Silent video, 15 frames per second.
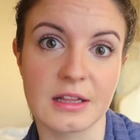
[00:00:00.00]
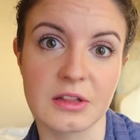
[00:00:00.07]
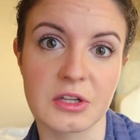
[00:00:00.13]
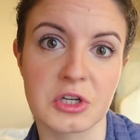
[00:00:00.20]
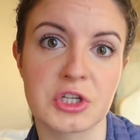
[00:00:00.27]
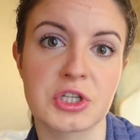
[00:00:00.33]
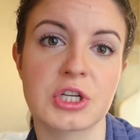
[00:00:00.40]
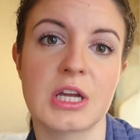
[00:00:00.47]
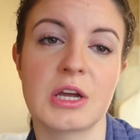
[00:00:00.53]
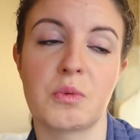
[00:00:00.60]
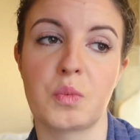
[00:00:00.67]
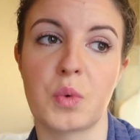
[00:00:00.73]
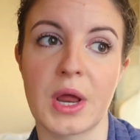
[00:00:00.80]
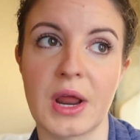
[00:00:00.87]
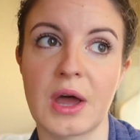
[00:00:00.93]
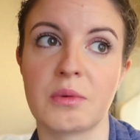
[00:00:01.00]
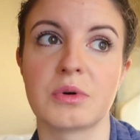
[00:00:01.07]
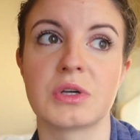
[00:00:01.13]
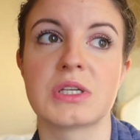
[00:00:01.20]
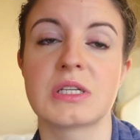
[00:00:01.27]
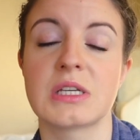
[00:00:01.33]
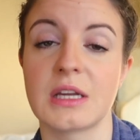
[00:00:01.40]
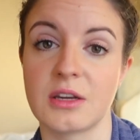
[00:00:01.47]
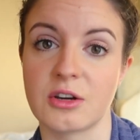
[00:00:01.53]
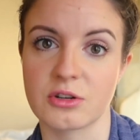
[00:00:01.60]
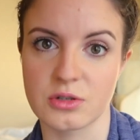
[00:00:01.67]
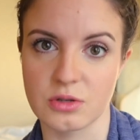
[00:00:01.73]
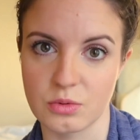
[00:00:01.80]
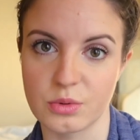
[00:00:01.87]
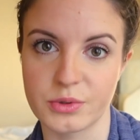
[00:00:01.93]
English when I was 10
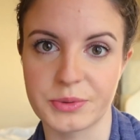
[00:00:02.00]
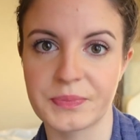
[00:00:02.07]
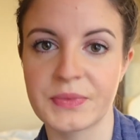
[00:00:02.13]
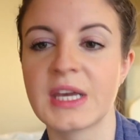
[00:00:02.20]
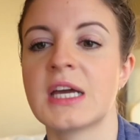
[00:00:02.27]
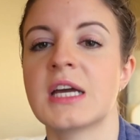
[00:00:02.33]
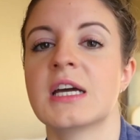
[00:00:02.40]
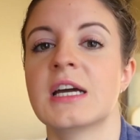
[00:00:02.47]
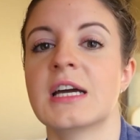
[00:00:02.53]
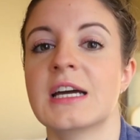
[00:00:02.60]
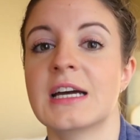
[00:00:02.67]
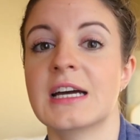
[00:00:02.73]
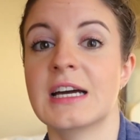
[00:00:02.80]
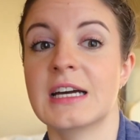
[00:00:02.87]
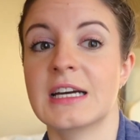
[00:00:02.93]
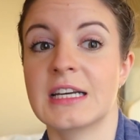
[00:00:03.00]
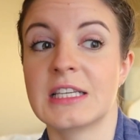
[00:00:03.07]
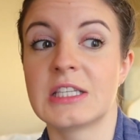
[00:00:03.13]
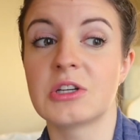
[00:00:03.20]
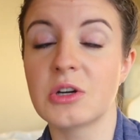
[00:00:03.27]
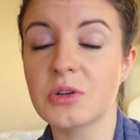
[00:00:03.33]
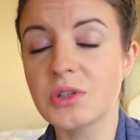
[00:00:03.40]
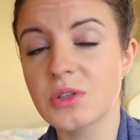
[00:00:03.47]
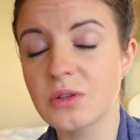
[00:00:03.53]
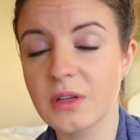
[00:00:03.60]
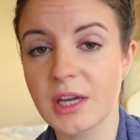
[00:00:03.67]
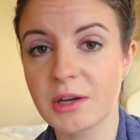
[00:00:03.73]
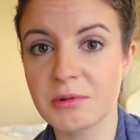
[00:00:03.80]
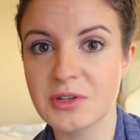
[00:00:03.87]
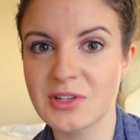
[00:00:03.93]
years old. So those 2
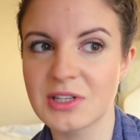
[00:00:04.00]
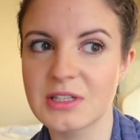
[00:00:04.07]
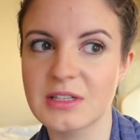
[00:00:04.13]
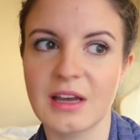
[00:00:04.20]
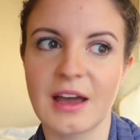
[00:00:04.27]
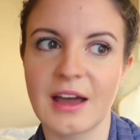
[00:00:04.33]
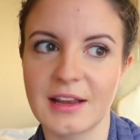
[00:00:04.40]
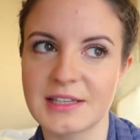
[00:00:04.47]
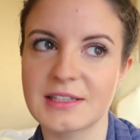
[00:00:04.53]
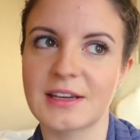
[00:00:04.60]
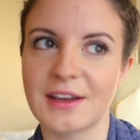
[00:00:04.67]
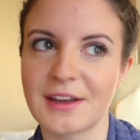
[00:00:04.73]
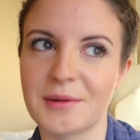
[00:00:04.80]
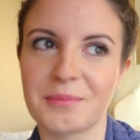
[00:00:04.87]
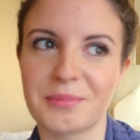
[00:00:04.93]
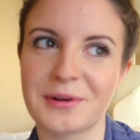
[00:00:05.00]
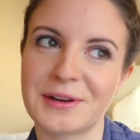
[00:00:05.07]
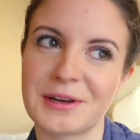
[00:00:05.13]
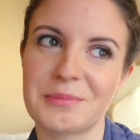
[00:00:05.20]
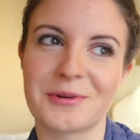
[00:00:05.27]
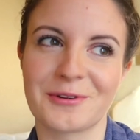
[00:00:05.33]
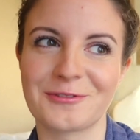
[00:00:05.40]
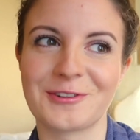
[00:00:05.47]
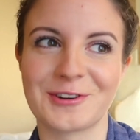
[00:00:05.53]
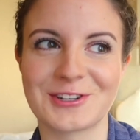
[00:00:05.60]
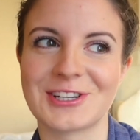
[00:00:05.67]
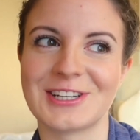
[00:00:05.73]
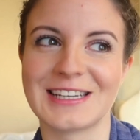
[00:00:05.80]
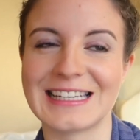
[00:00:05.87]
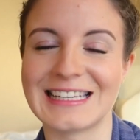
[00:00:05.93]
languages I'd say I'm pretty
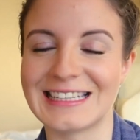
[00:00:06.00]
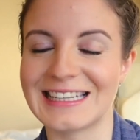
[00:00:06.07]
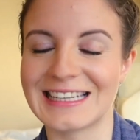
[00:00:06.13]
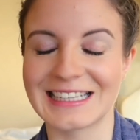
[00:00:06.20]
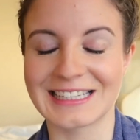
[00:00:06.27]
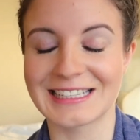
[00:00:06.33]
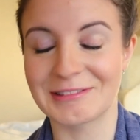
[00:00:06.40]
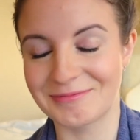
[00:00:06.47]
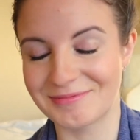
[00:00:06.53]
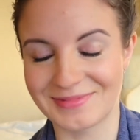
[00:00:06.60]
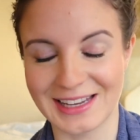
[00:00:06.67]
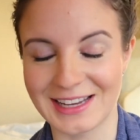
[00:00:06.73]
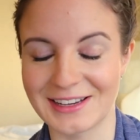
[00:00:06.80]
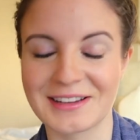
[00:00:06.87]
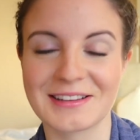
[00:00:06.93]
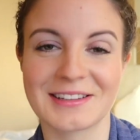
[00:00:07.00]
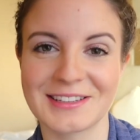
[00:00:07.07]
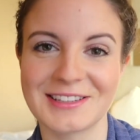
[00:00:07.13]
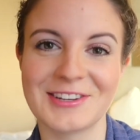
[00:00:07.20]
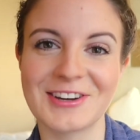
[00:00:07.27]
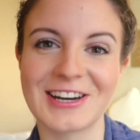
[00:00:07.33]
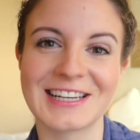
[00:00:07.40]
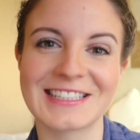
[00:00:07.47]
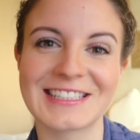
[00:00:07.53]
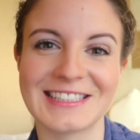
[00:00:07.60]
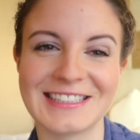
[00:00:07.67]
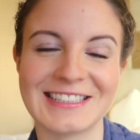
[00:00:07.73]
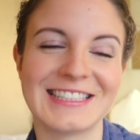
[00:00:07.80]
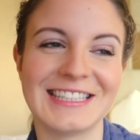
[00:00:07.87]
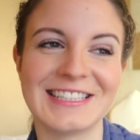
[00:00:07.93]
proficient in. Like, yeah, you guys
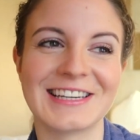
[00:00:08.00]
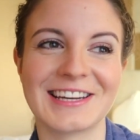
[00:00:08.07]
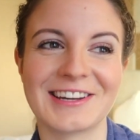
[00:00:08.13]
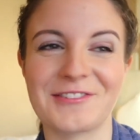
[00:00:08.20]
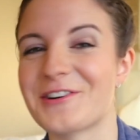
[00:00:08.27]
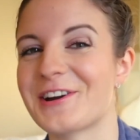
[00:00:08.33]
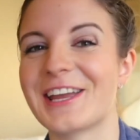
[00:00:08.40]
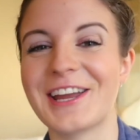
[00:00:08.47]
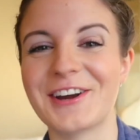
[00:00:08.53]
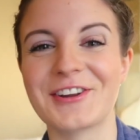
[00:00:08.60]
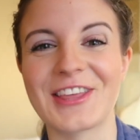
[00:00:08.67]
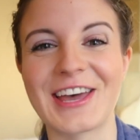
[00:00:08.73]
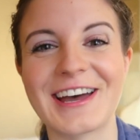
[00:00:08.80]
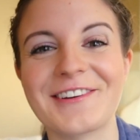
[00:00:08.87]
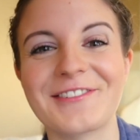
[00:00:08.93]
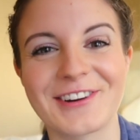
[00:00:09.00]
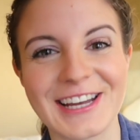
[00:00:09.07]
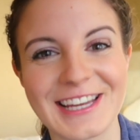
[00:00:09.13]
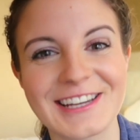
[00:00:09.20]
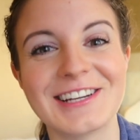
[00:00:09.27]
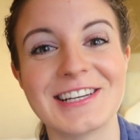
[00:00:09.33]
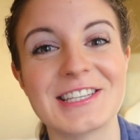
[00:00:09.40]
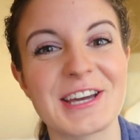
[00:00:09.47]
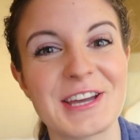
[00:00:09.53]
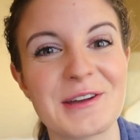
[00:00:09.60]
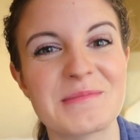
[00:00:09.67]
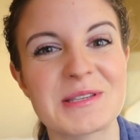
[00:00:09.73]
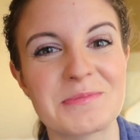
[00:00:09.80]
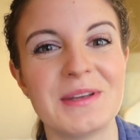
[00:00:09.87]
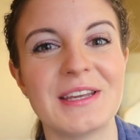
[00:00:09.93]
can see that or hear that, right? Because I
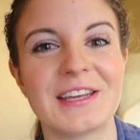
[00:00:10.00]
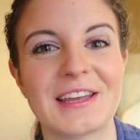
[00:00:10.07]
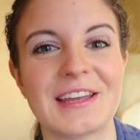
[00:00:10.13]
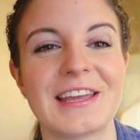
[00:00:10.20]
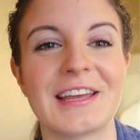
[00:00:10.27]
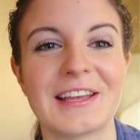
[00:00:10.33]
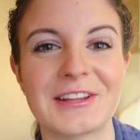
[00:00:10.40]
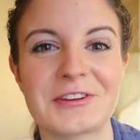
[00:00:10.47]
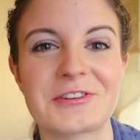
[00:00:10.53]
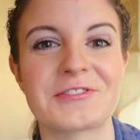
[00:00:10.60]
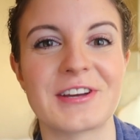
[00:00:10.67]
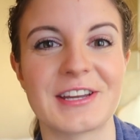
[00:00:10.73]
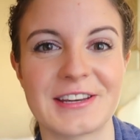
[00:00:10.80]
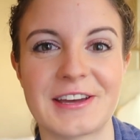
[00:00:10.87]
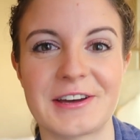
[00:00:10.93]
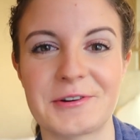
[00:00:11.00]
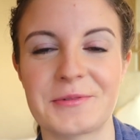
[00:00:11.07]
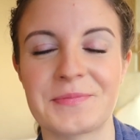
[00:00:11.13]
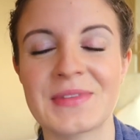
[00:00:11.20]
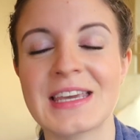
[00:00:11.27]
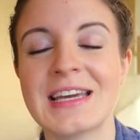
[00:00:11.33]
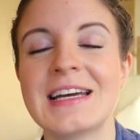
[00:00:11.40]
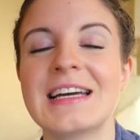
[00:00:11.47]
am speaking English right now.